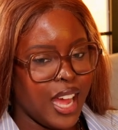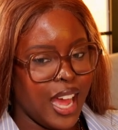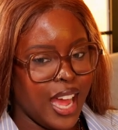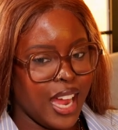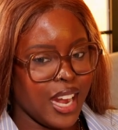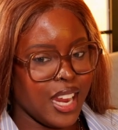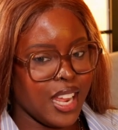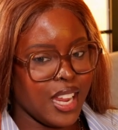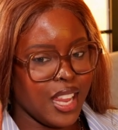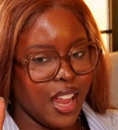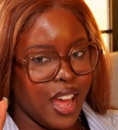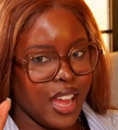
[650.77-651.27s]

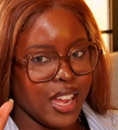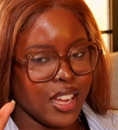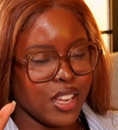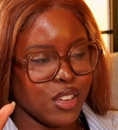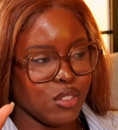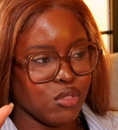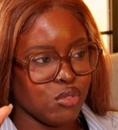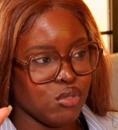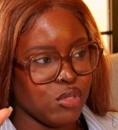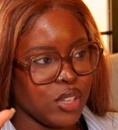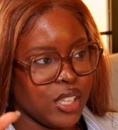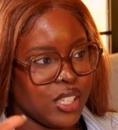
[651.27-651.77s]
any like
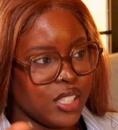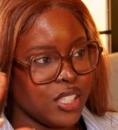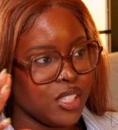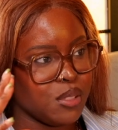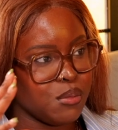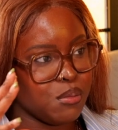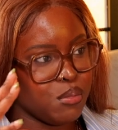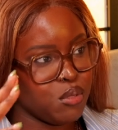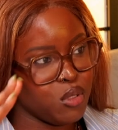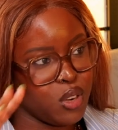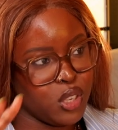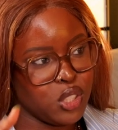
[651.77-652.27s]

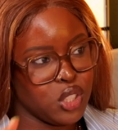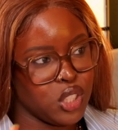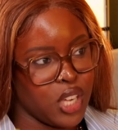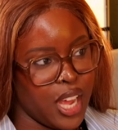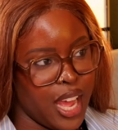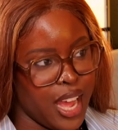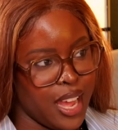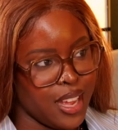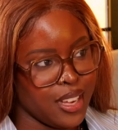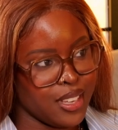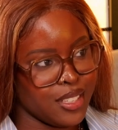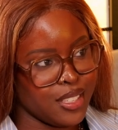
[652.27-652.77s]
recent
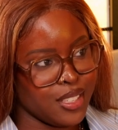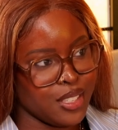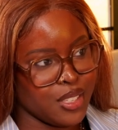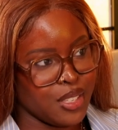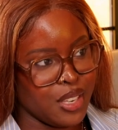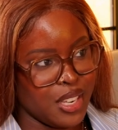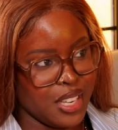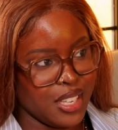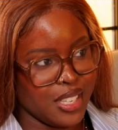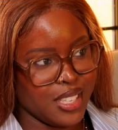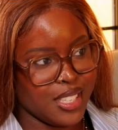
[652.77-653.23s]
projects,